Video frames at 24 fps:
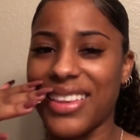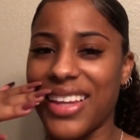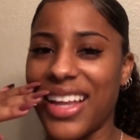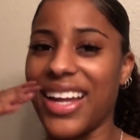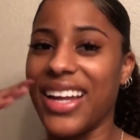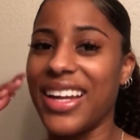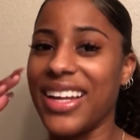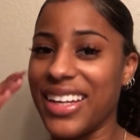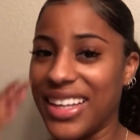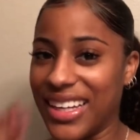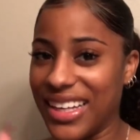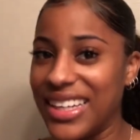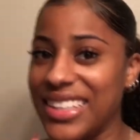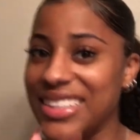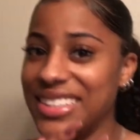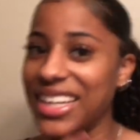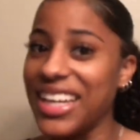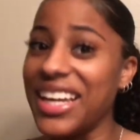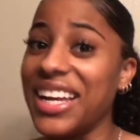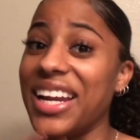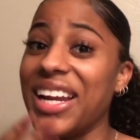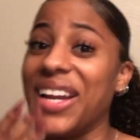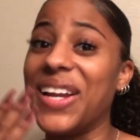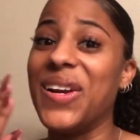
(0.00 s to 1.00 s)
Like he
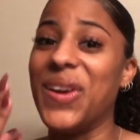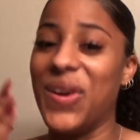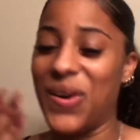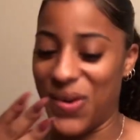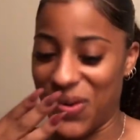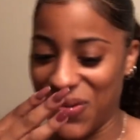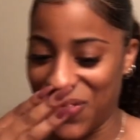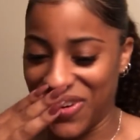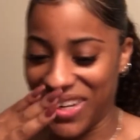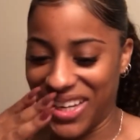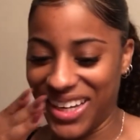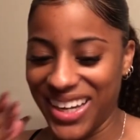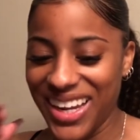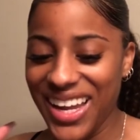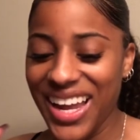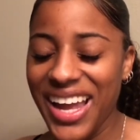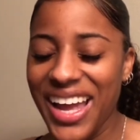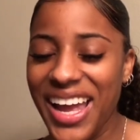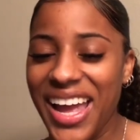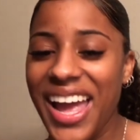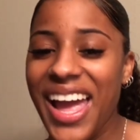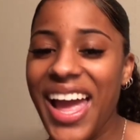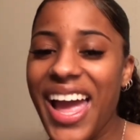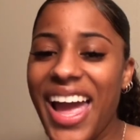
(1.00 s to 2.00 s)
did ignore me,
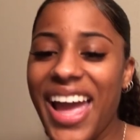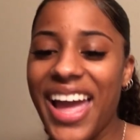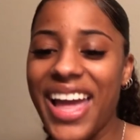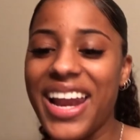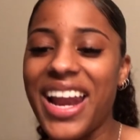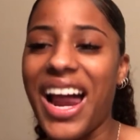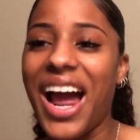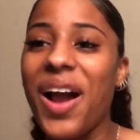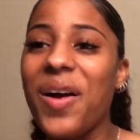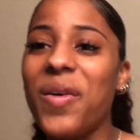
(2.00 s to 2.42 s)
and